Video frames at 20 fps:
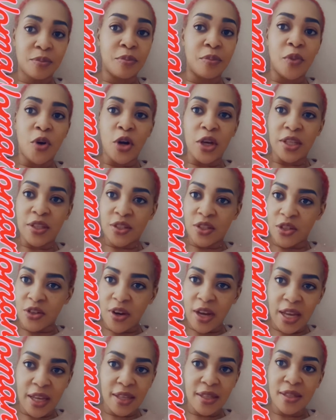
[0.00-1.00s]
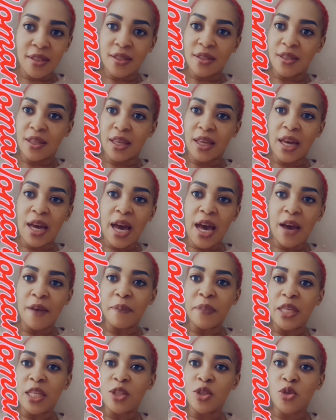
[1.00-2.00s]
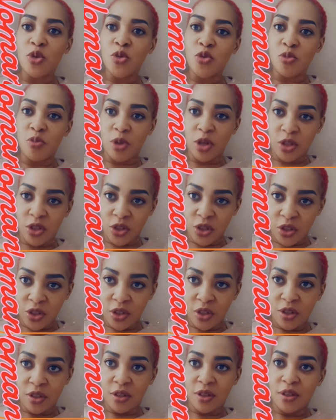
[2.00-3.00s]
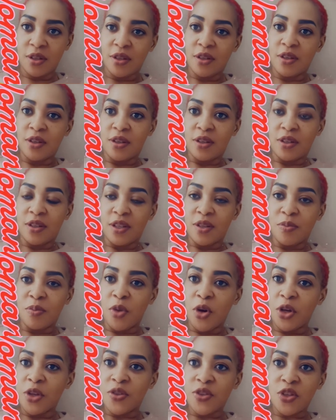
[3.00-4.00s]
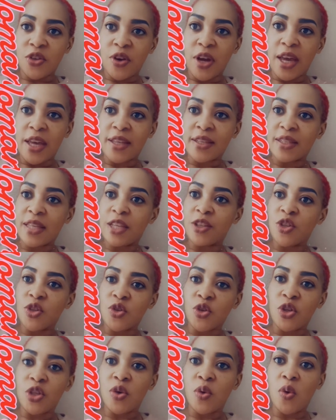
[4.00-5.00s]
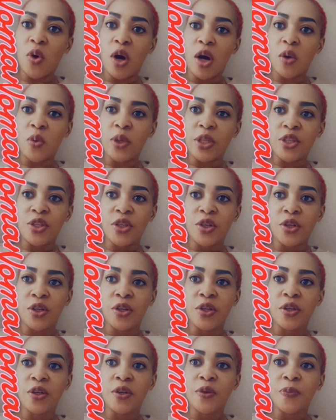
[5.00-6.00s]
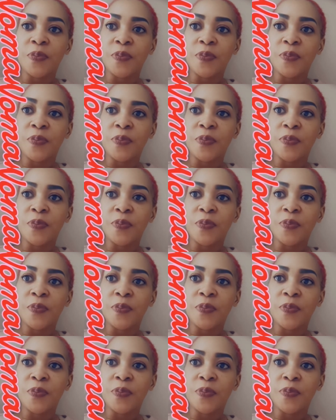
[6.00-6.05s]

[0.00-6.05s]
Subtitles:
moisturize. It can't be too much. Moisturize. Ensure you walk with your